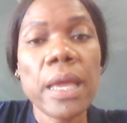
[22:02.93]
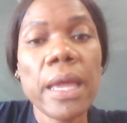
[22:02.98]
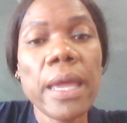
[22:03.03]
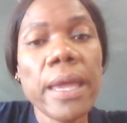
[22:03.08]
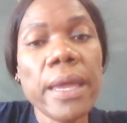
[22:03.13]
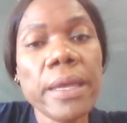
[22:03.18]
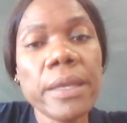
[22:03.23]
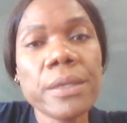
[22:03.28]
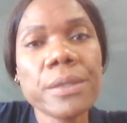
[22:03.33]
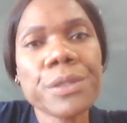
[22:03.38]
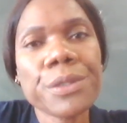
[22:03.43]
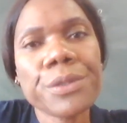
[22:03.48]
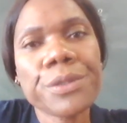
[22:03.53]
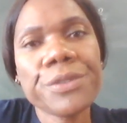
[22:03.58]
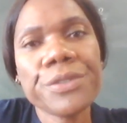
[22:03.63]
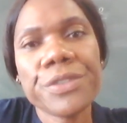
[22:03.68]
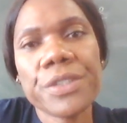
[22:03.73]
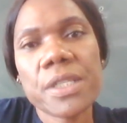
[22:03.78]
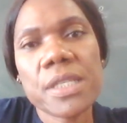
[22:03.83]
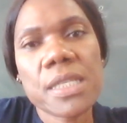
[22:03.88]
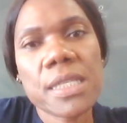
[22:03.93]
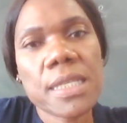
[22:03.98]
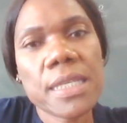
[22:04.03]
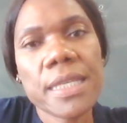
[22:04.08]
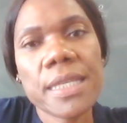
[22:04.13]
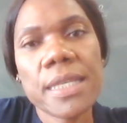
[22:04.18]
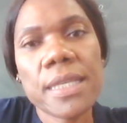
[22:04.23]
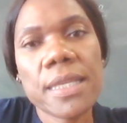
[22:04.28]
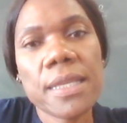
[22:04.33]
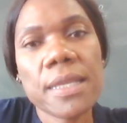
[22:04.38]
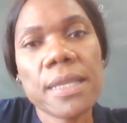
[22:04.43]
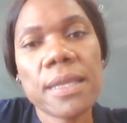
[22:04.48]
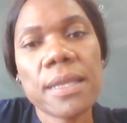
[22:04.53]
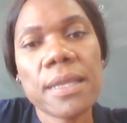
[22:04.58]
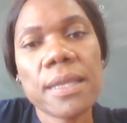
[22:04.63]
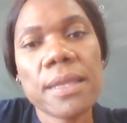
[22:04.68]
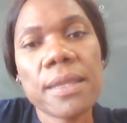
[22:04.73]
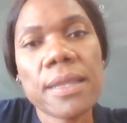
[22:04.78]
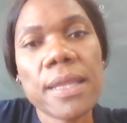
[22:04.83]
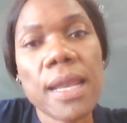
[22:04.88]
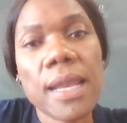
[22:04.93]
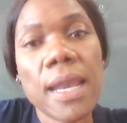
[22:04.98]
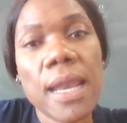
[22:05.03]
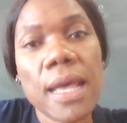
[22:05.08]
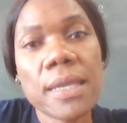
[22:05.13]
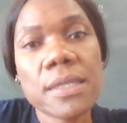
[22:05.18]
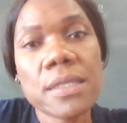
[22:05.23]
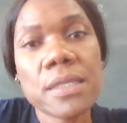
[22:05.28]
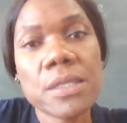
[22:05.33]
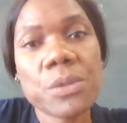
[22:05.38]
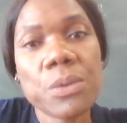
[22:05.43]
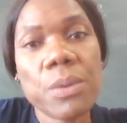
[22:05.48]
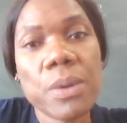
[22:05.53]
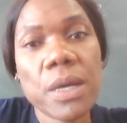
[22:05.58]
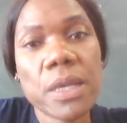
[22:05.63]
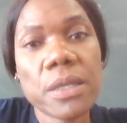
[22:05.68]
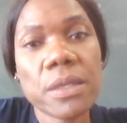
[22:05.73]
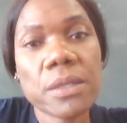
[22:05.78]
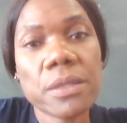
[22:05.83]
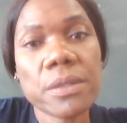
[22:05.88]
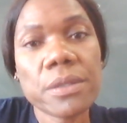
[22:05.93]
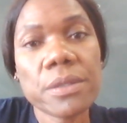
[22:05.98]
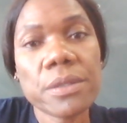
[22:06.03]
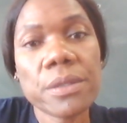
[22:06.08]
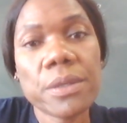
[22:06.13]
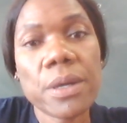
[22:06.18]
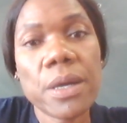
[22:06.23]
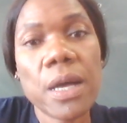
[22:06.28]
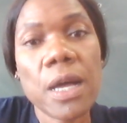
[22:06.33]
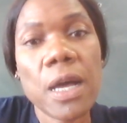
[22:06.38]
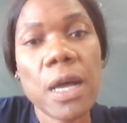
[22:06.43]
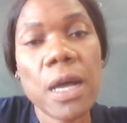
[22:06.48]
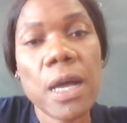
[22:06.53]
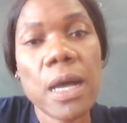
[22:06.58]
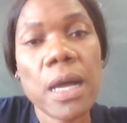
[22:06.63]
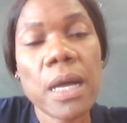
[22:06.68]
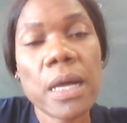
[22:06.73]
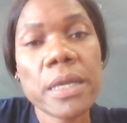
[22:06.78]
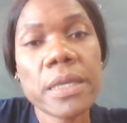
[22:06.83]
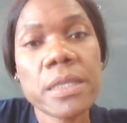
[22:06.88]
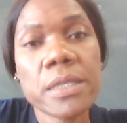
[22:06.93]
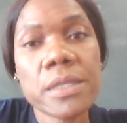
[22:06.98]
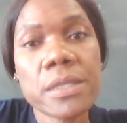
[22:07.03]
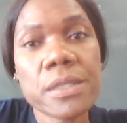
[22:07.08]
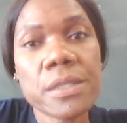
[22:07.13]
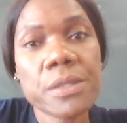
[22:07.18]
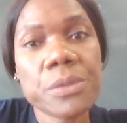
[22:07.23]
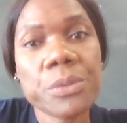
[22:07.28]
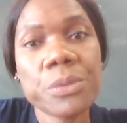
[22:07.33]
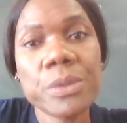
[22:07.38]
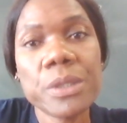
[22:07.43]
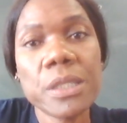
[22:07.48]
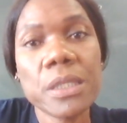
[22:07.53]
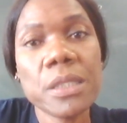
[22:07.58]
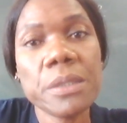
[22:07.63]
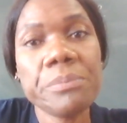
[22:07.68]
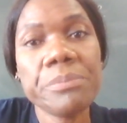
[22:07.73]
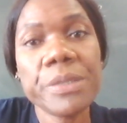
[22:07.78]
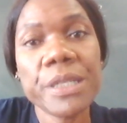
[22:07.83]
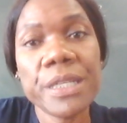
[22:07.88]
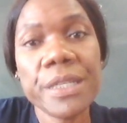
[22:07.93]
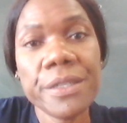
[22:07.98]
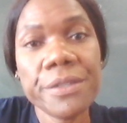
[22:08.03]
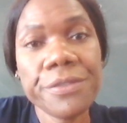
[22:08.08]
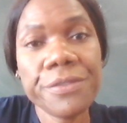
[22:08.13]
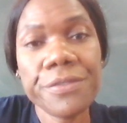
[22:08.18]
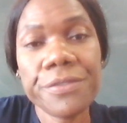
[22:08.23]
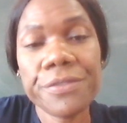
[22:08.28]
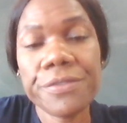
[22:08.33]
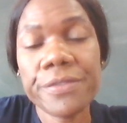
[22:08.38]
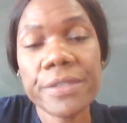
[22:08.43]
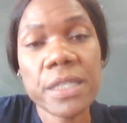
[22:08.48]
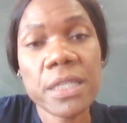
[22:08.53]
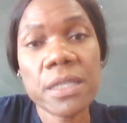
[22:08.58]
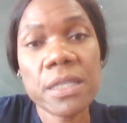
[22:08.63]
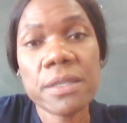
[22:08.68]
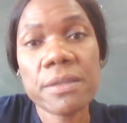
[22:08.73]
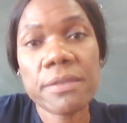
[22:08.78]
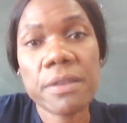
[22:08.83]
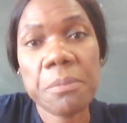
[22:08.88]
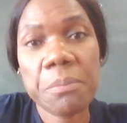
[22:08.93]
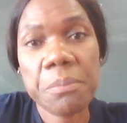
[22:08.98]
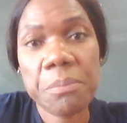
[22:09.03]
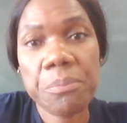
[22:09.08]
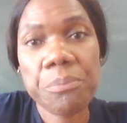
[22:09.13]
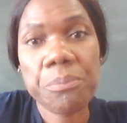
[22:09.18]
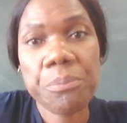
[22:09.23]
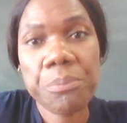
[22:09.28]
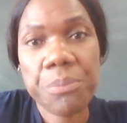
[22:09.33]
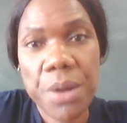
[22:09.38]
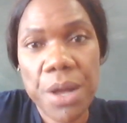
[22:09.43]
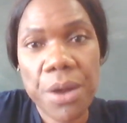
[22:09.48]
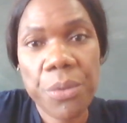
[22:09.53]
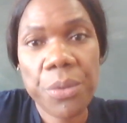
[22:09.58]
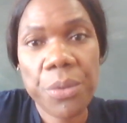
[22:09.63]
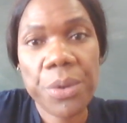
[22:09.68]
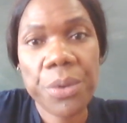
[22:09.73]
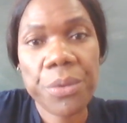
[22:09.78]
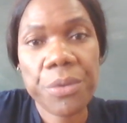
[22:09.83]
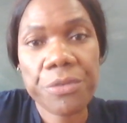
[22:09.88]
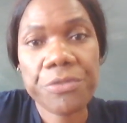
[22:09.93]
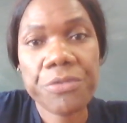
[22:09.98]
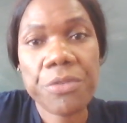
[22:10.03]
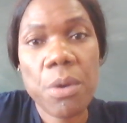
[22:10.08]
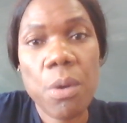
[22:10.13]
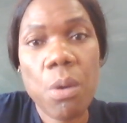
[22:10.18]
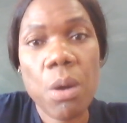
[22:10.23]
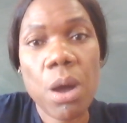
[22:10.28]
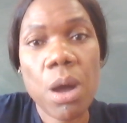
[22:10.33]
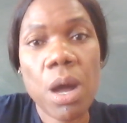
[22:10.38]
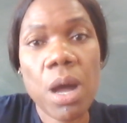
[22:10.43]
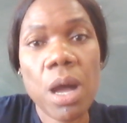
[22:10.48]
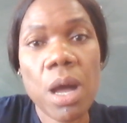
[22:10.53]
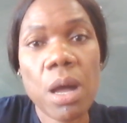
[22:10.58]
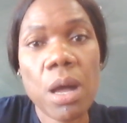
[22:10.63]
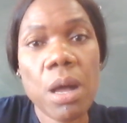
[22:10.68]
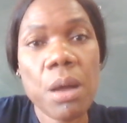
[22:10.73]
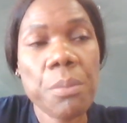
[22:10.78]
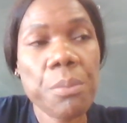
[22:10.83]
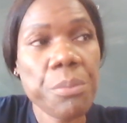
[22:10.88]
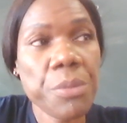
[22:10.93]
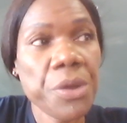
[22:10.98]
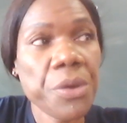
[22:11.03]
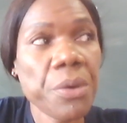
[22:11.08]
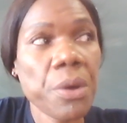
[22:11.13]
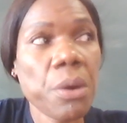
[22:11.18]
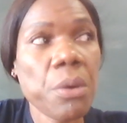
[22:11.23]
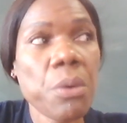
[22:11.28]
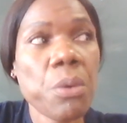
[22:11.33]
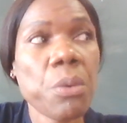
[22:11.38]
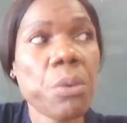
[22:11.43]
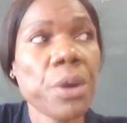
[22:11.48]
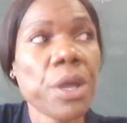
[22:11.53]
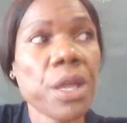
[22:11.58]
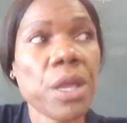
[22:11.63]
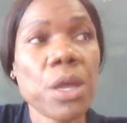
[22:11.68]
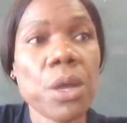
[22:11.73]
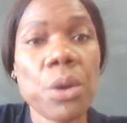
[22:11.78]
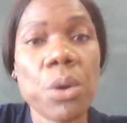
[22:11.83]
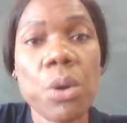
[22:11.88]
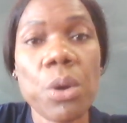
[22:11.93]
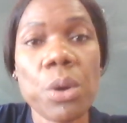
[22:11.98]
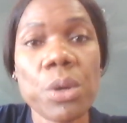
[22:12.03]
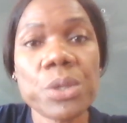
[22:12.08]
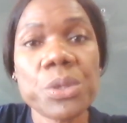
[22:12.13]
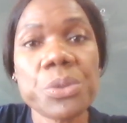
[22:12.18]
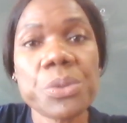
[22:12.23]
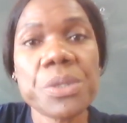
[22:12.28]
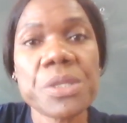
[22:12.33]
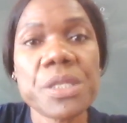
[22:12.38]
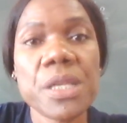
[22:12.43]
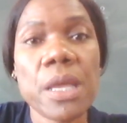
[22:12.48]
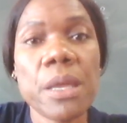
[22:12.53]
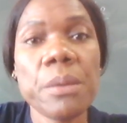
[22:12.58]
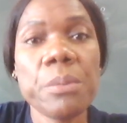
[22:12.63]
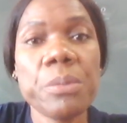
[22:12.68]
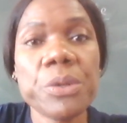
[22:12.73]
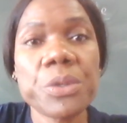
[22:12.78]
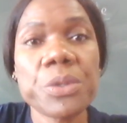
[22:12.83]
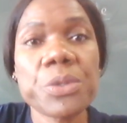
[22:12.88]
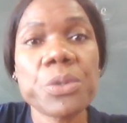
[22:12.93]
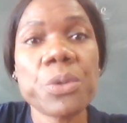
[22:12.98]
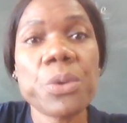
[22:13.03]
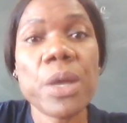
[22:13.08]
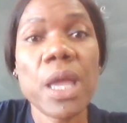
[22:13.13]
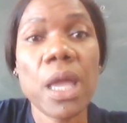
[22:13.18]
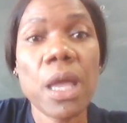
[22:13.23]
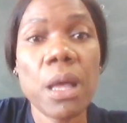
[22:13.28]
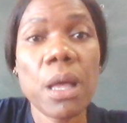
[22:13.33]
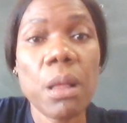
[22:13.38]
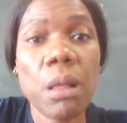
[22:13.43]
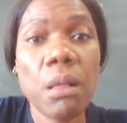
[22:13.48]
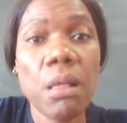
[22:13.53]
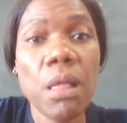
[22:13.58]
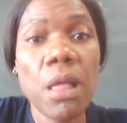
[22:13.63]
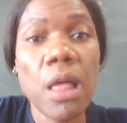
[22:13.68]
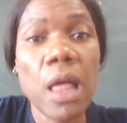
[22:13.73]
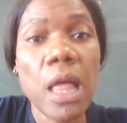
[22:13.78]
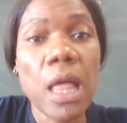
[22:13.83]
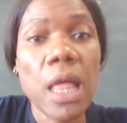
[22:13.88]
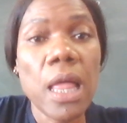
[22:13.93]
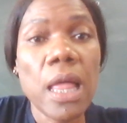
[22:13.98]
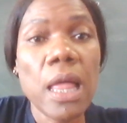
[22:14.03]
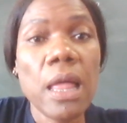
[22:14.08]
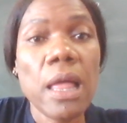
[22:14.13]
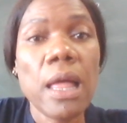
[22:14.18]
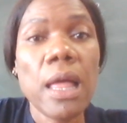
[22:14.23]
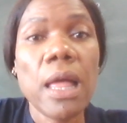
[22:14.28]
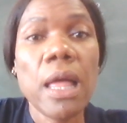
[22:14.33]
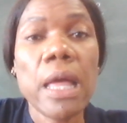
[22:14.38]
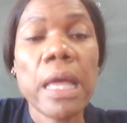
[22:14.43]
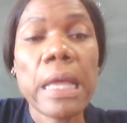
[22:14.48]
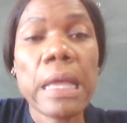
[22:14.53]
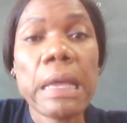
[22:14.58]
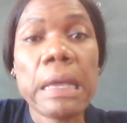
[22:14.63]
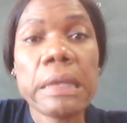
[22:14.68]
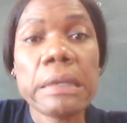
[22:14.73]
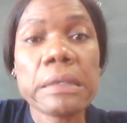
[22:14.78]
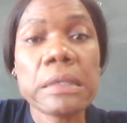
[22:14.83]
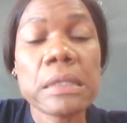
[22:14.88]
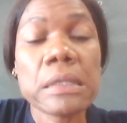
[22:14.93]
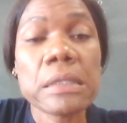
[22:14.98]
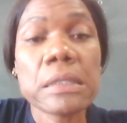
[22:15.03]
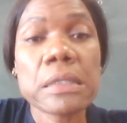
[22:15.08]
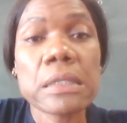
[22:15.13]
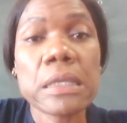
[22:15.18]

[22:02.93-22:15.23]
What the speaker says: And obviously, the last one is we believe in the power of our miracle working God, who is able to heal. And